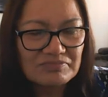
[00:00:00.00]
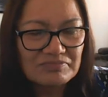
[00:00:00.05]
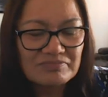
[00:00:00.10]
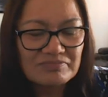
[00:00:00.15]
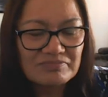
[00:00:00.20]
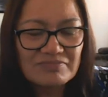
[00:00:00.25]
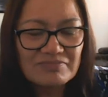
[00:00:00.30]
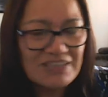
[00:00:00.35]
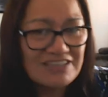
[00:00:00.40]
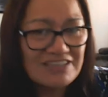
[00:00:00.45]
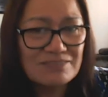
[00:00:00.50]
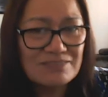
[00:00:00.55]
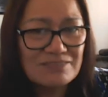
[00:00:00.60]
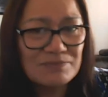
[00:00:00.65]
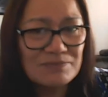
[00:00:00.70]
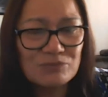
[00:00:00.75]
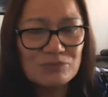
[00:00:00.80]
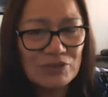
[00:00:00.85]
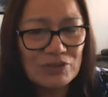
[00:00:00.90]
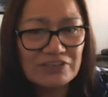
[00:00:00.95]
My
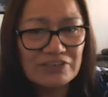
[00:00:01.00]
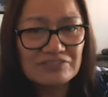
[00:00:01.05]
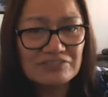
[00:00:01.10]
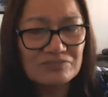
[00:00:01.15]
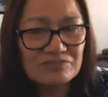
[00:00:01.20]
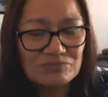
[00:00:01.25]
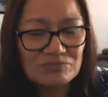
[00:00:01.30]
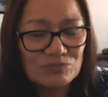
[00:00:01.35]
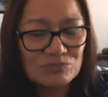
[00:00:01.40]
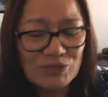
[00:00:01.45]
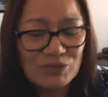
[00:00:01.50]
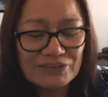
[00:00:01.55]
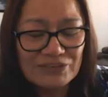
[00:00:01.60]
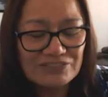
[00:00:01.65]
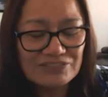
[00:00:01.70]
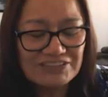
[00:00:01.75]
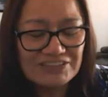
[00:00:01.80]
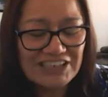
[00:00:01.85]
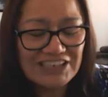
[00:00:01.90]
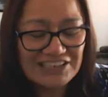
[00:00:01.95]
husband
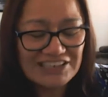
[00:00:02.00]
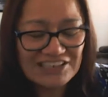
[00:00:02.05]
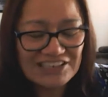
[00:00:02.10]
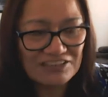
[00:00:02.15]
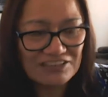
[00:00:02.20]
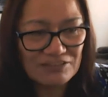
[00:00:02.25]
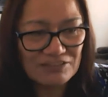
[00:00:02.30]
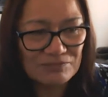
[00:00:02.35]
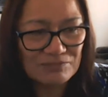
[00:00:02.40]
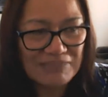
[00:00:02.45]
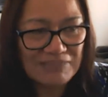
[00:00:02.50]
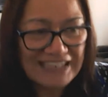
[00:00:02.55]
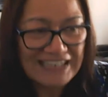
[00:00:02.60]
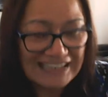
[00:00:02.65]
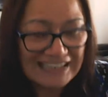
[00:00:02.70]
won't take care of me.